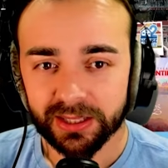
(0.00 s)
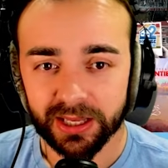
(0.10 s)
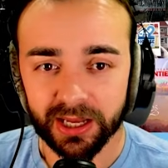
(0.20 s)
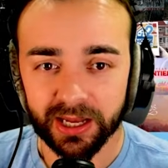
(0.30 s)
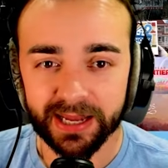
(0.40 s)

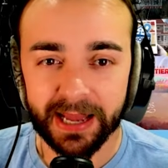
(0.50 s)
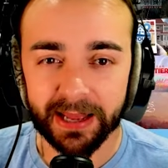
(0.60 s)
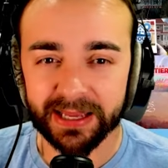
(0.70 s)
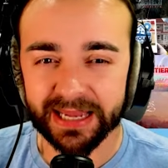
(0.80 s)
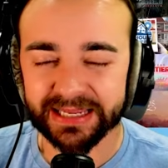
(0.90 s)

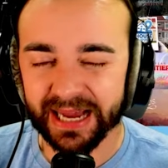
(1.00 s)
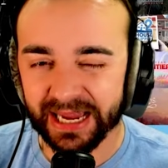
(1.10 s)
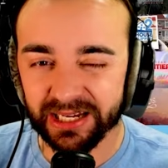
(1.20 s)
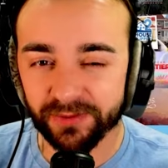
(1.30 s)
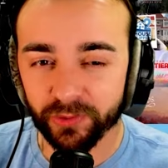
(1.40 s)
I
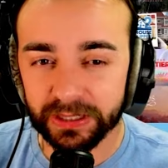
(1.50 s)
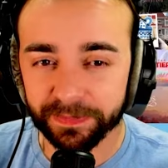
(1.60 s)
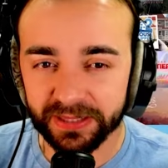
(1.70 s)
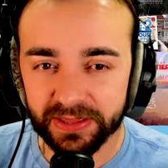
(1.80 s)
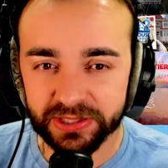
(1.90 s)
kind of want to
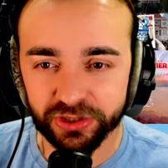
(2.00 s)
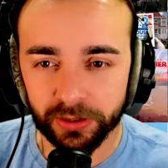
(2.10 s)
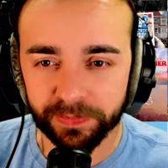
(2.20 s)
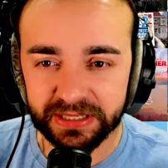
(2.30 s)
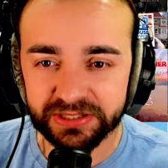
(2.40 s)
play this
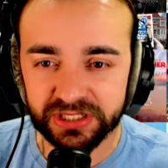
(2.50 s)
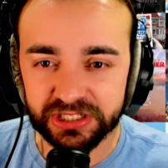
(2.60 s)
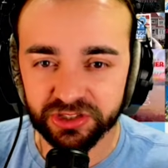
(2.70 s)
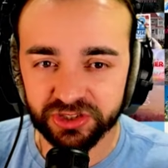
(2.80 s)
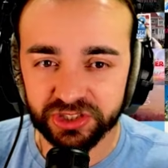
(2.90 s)
on PC
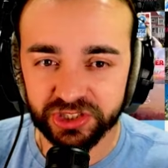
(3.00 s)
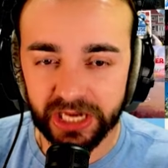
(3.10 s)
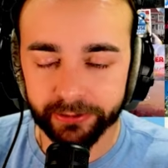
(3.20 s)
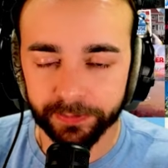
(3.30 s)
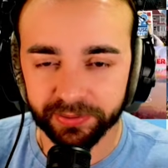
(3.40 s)
just to see
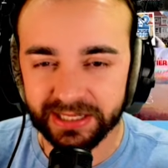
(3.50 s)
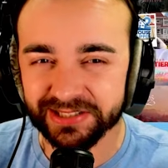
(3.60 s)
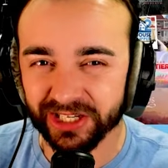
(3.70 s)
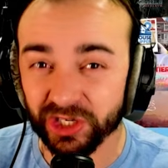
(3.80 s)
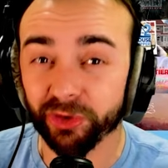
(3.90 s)
how it plays.
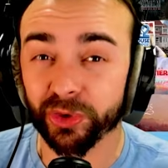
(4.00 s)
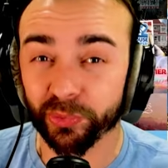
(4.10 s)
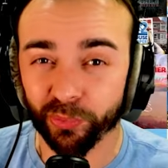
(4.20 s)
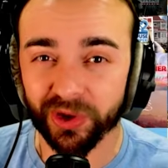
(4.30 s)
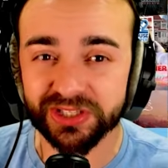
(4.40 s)
I know there
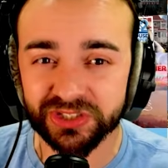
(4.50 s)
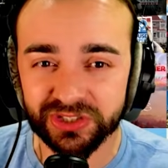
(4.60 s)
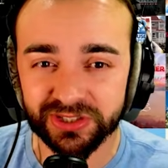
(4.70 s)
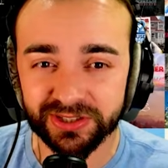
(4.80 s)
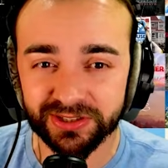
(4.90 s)

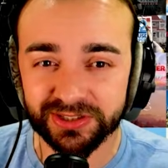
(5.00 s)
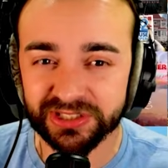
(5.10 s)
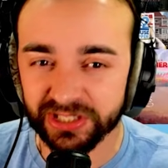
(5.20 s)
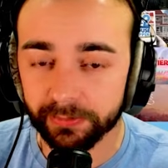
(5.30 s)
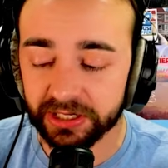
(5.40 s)
was
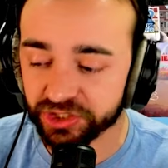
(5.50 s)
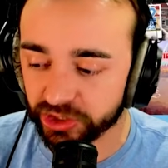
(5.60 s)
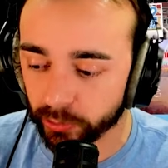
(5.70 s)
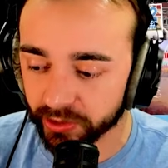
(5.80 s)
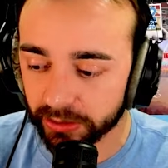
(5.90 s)
some
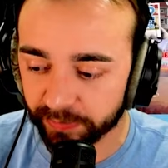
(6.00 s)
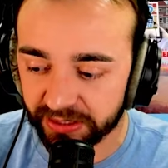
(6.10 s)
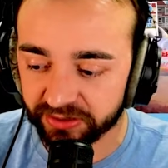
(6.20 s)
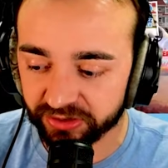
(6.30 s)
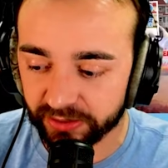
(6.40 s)
issue on the
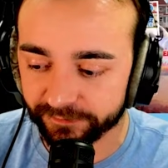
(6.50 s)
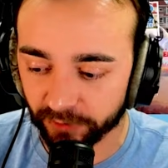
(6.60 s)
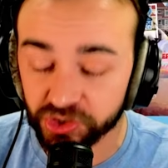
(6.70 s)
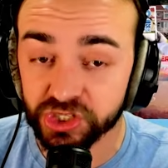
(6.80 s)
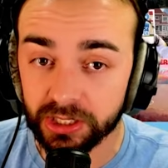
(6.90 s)
PC
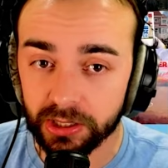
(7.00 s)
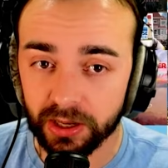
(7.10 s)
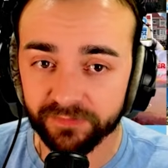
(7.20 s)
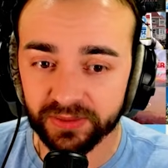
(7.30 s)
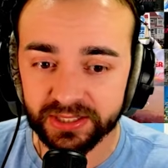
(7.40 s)
version
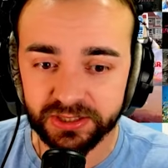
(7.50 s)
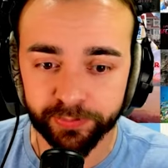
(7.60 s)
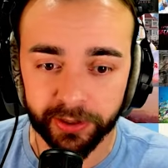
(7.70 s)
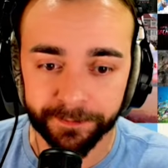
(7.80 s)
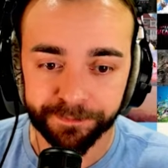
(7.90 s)
of this,
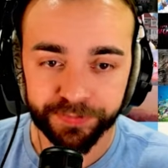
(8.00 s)
but